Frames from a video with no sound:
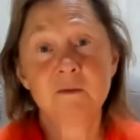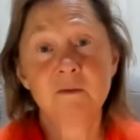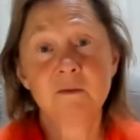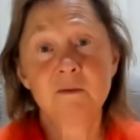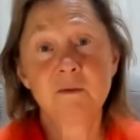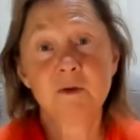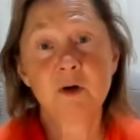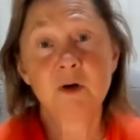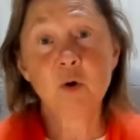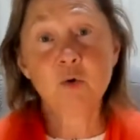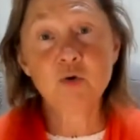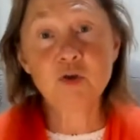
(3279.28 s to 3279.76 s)

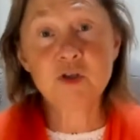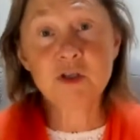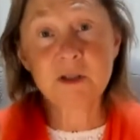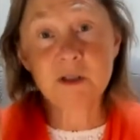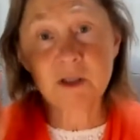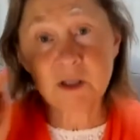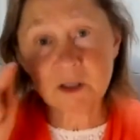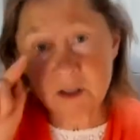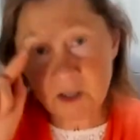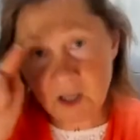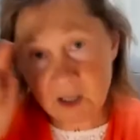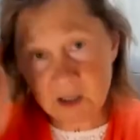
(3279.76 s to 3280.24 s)
coated
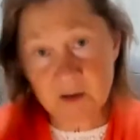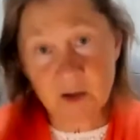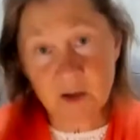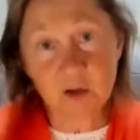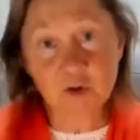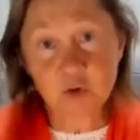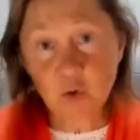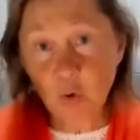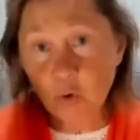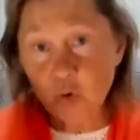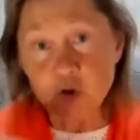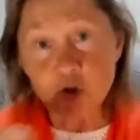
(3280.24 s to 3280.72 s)
in, in,
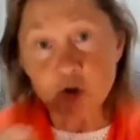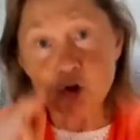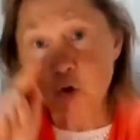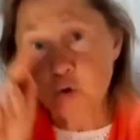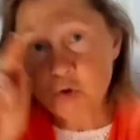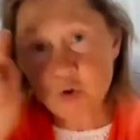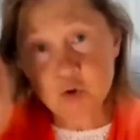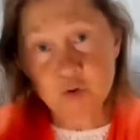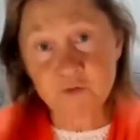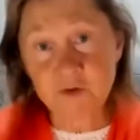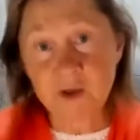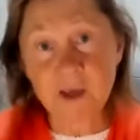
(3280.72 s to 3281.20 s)
in all
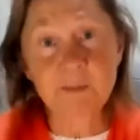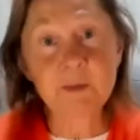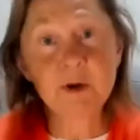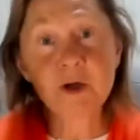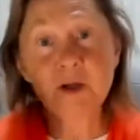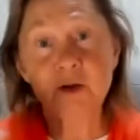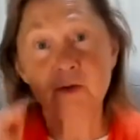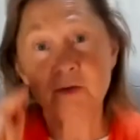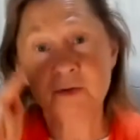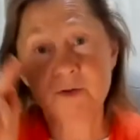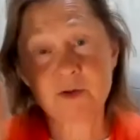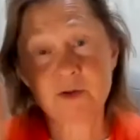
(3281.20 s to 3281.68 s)
sorts of
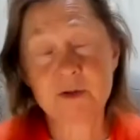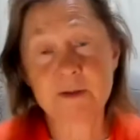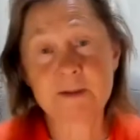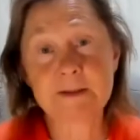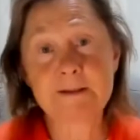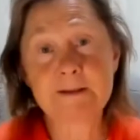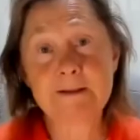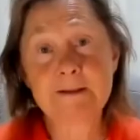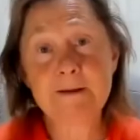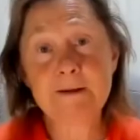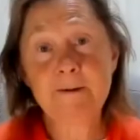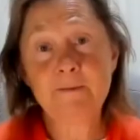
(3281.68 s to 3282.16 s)
chemicals
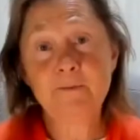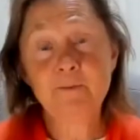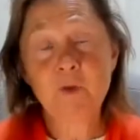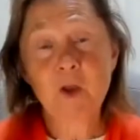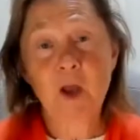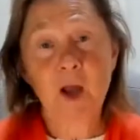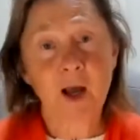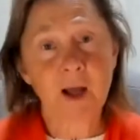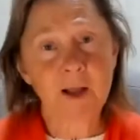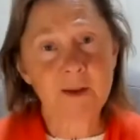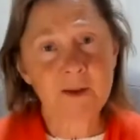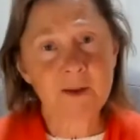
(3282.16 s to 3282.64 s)

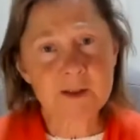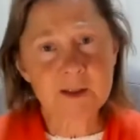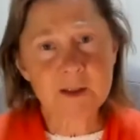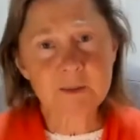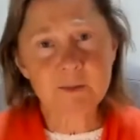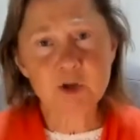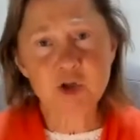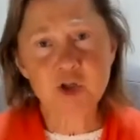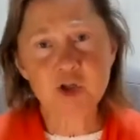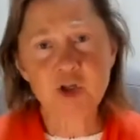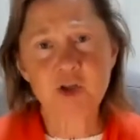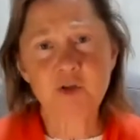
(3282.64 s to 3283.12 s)
and there's a
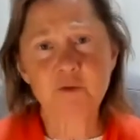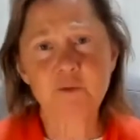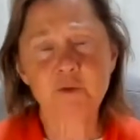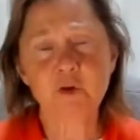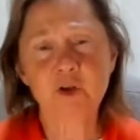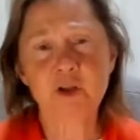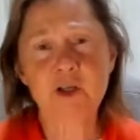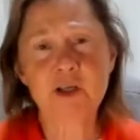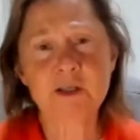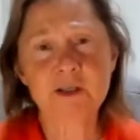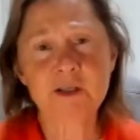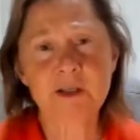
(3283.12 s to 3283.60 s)
machine for
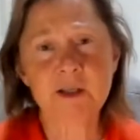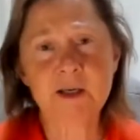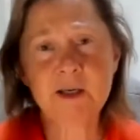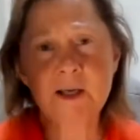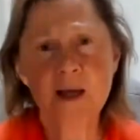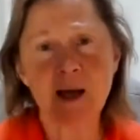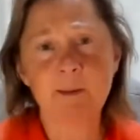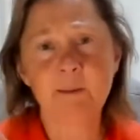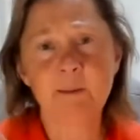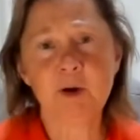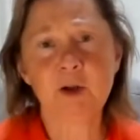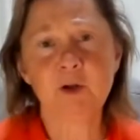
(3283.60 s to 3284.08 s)
this and a
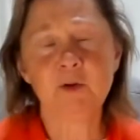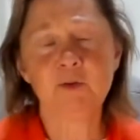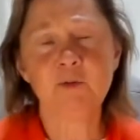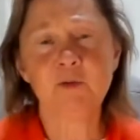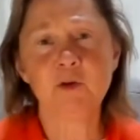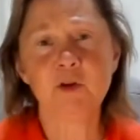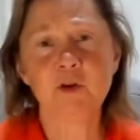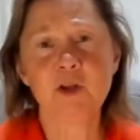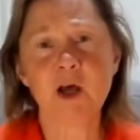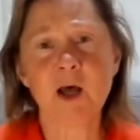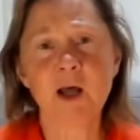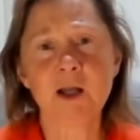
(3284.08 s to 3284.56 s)
chemical
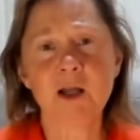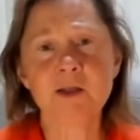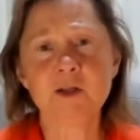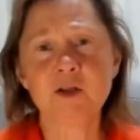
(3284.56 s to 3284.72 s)
for that.